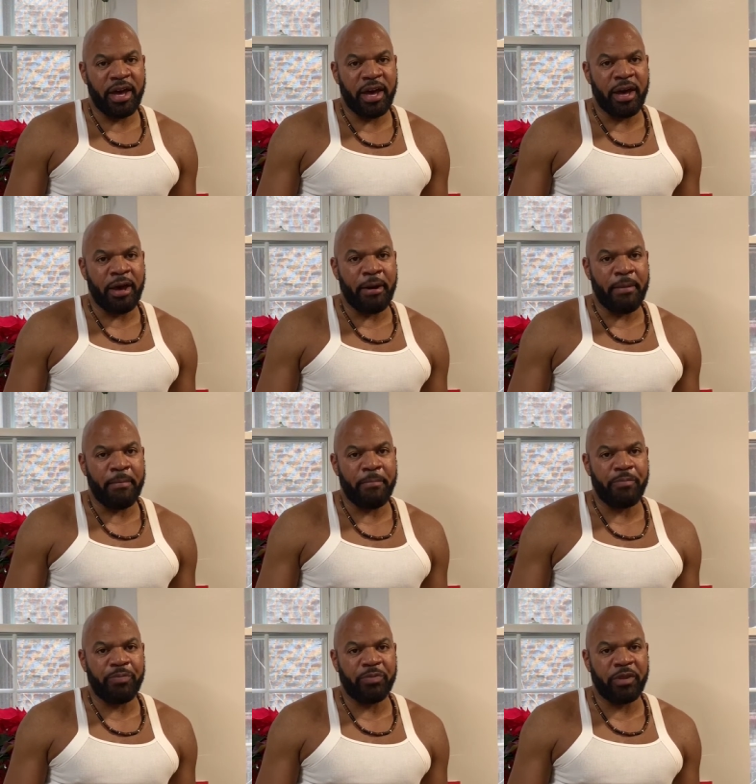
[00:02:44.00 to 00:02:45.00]
Um,
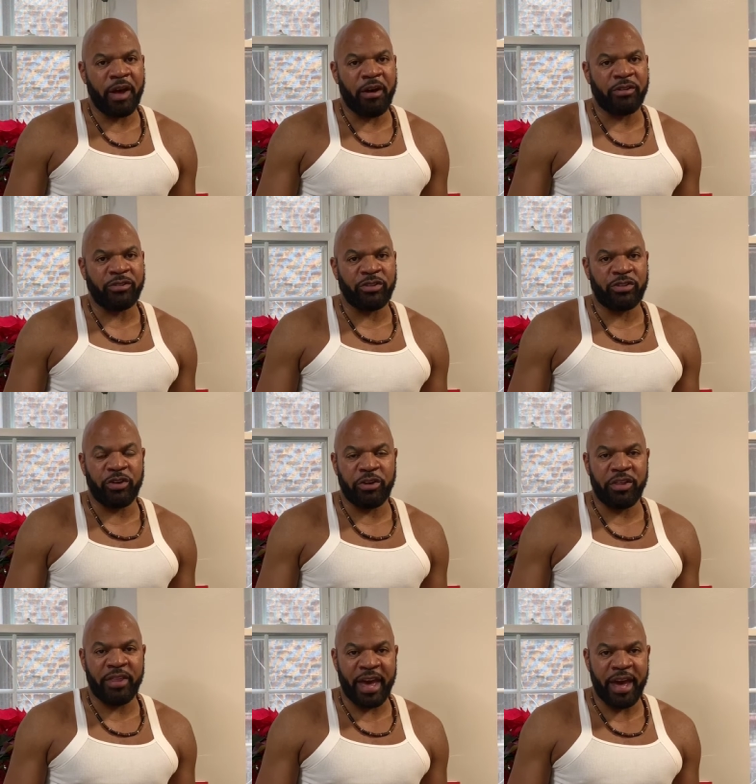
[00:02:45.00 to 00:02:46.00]
I'll also show
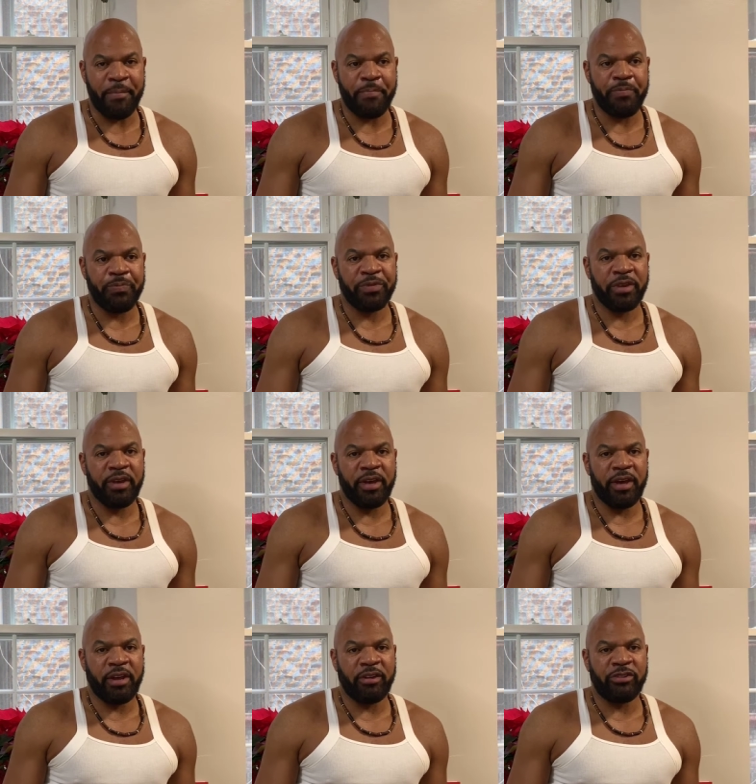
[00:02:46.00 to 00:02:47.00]
you that.
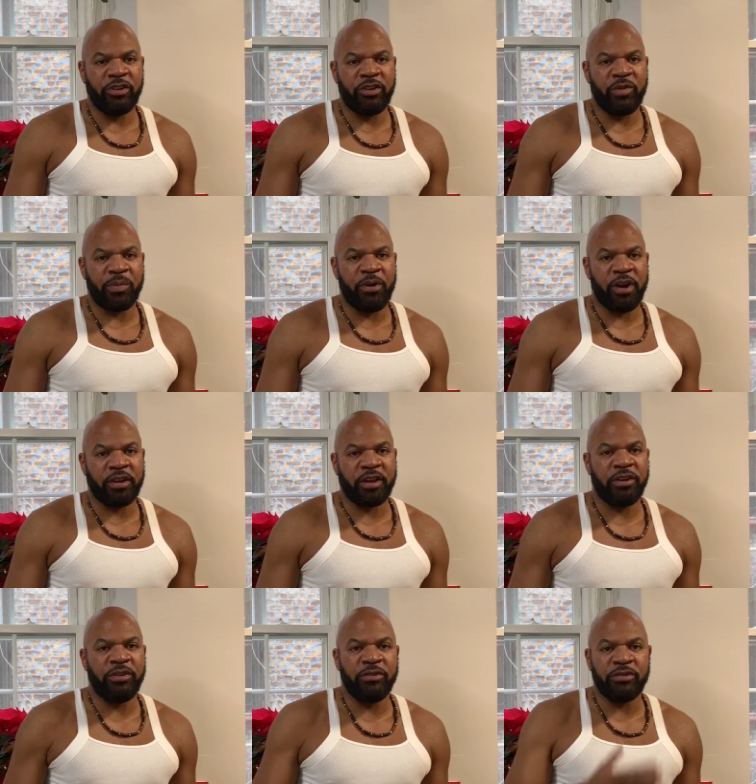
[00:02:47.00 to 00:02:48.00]
And I'll show you what product I
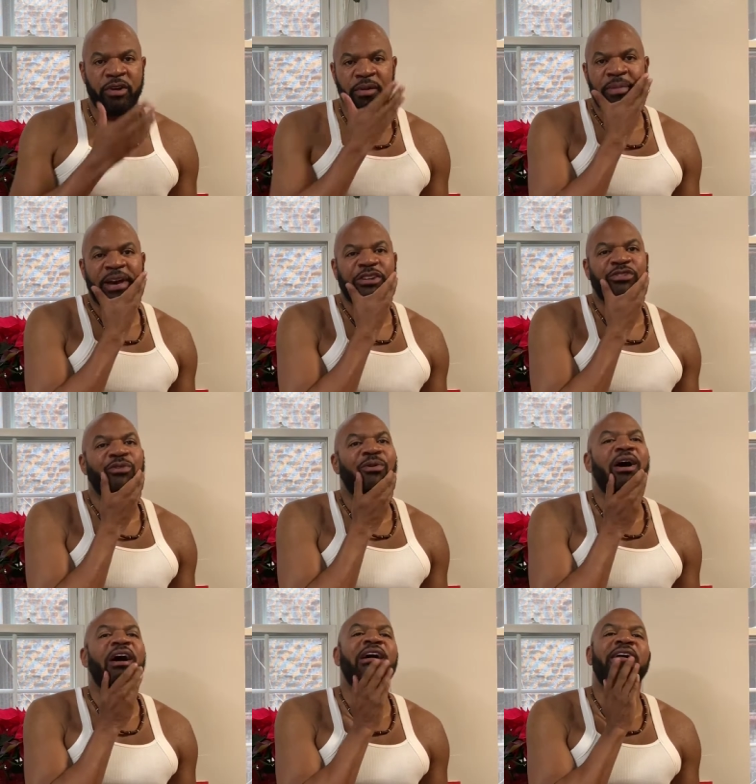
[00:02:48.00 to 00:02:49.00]
use on my
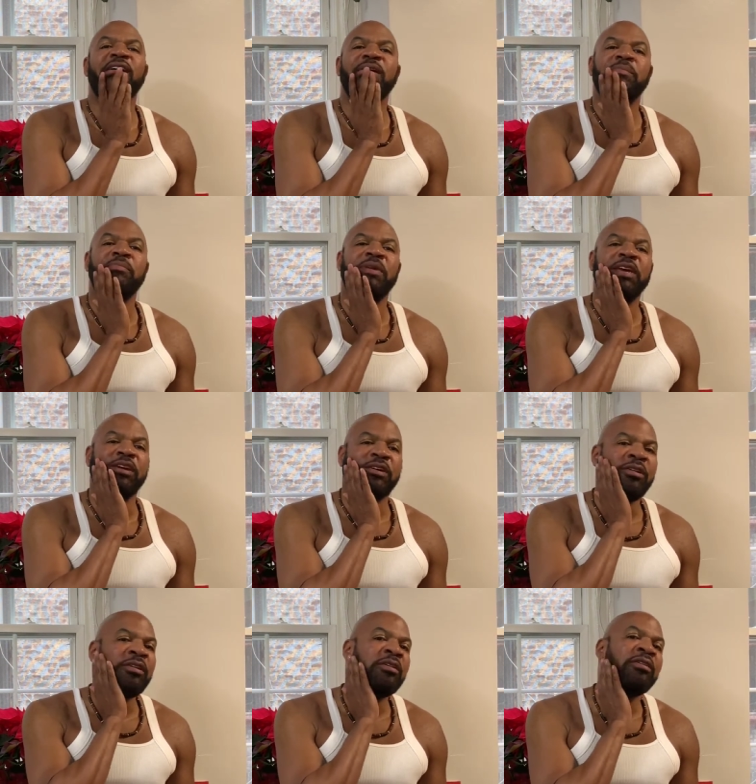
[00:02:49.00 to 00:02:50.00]
dry
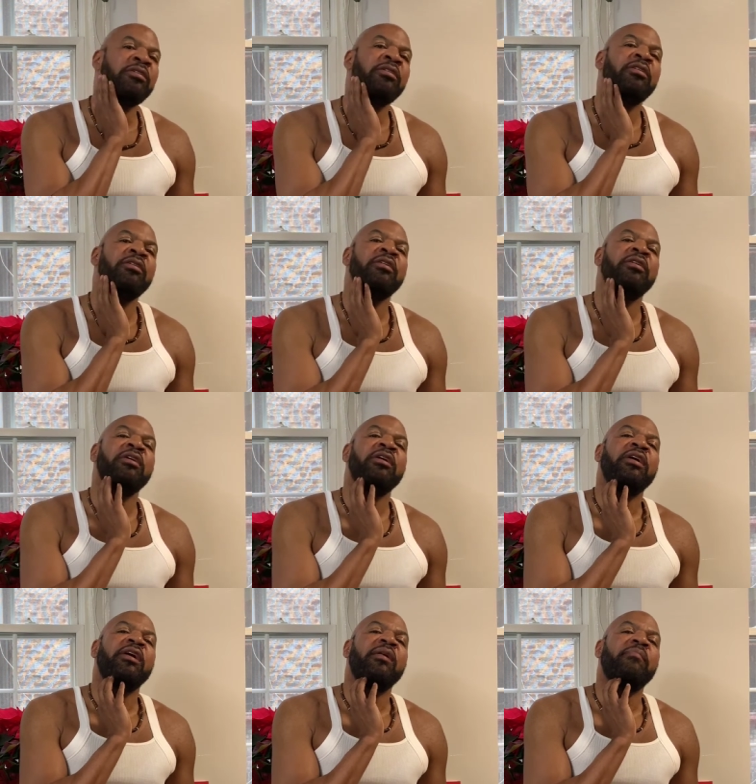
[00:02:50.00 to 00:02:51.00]
beard.
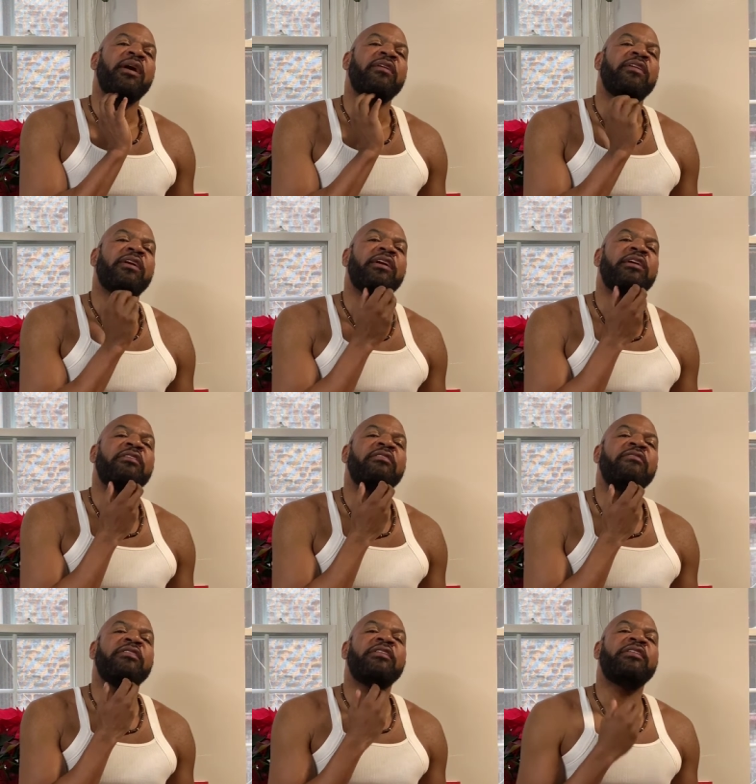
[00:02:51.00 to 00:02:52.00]
And by the end
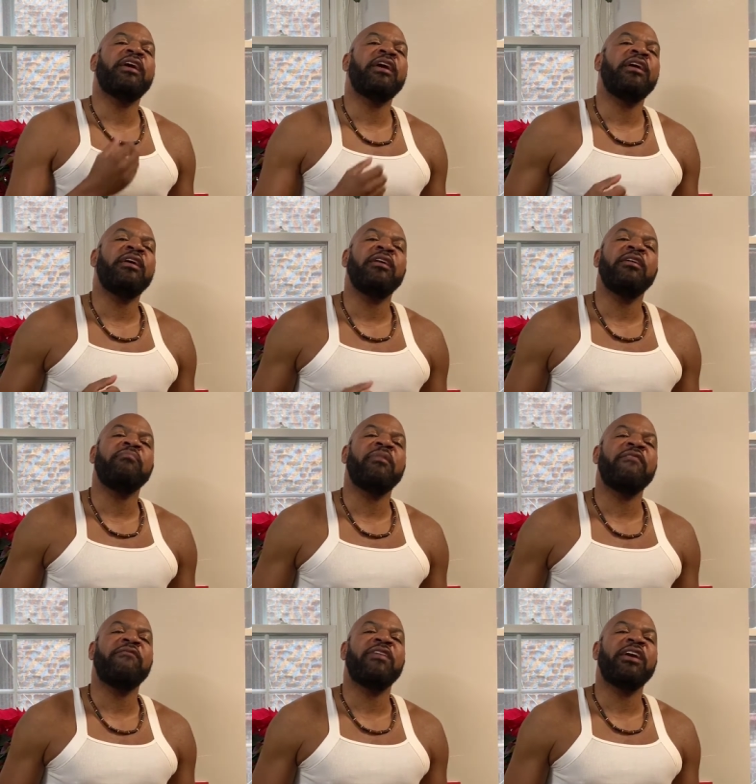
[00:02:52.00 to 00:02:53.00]
of the day,
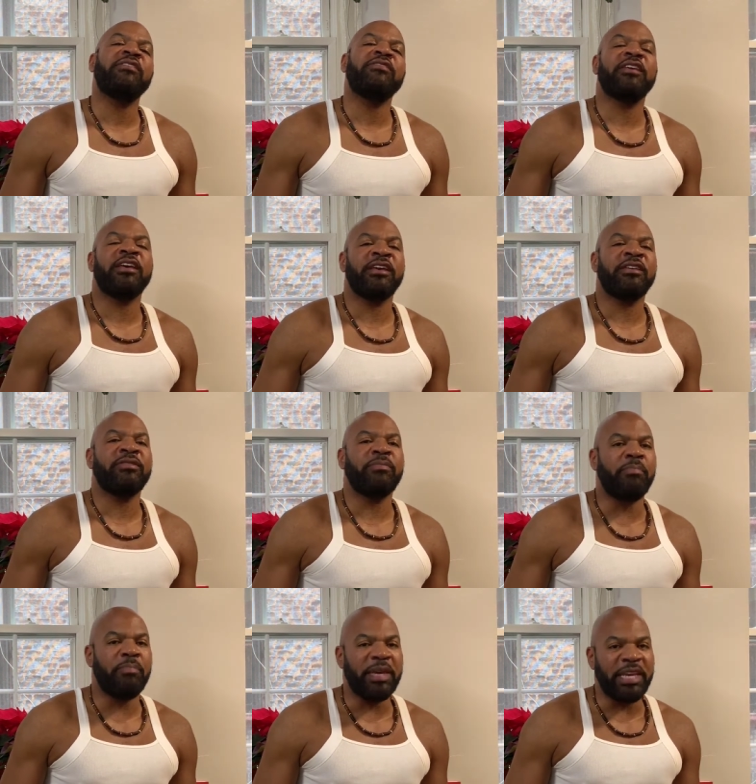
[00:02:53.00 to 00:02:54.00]
my face is
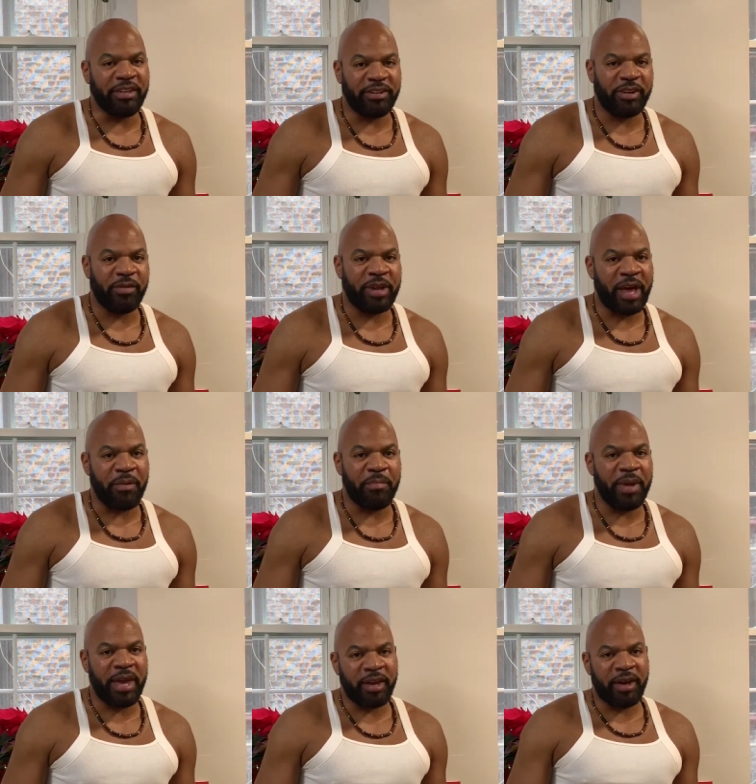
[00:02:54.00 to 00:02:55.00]
beat without
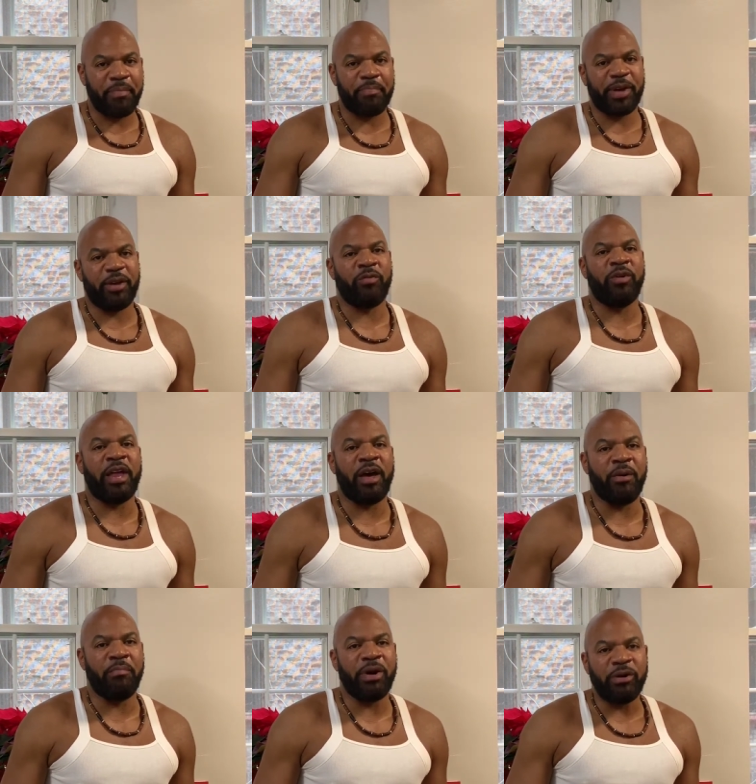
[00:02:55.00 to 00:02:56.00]
makeup,
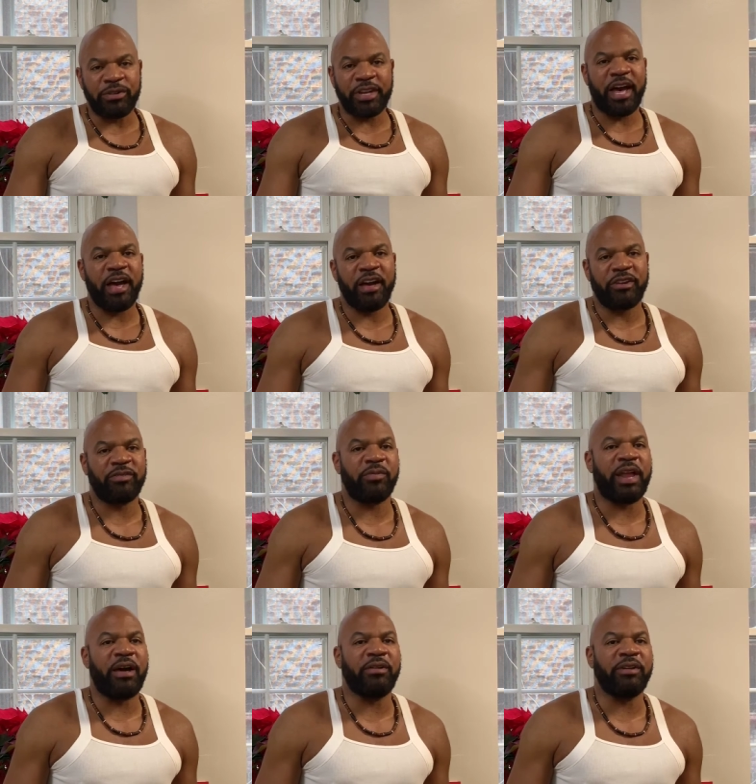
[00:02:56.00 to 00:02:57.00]
without Botox,
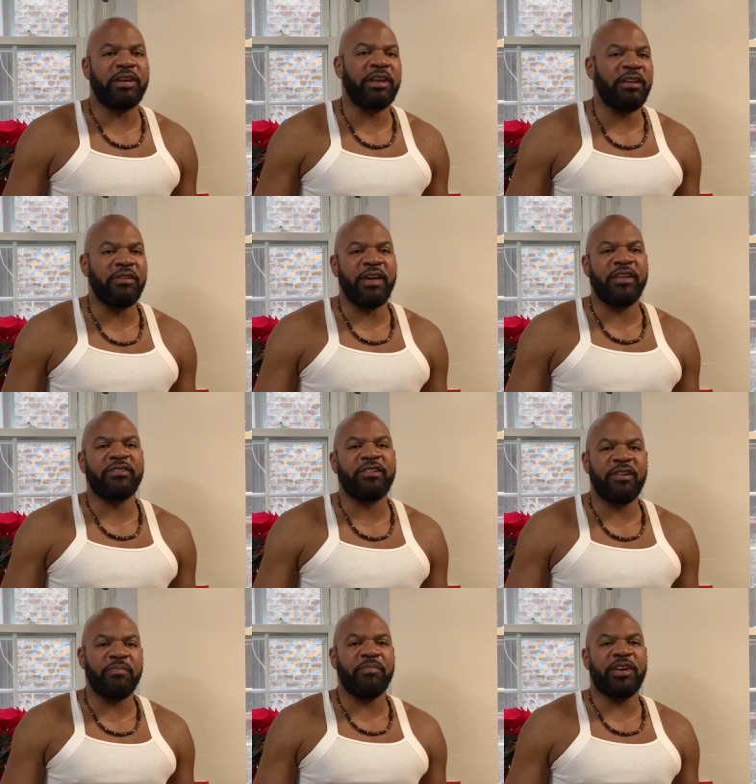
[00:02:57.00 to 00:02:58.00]
without any of that
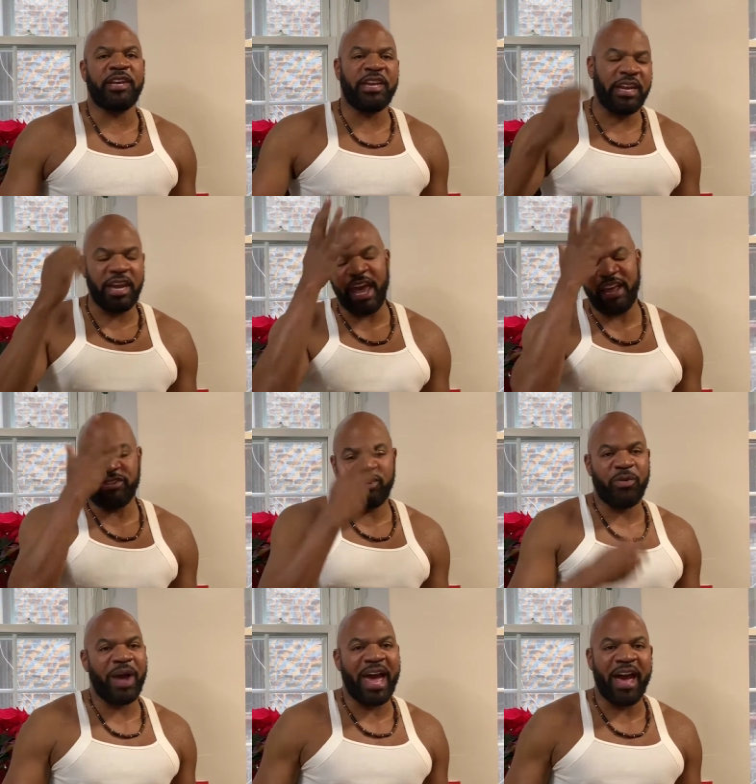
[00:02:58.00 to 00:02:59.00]
stuff, but natural.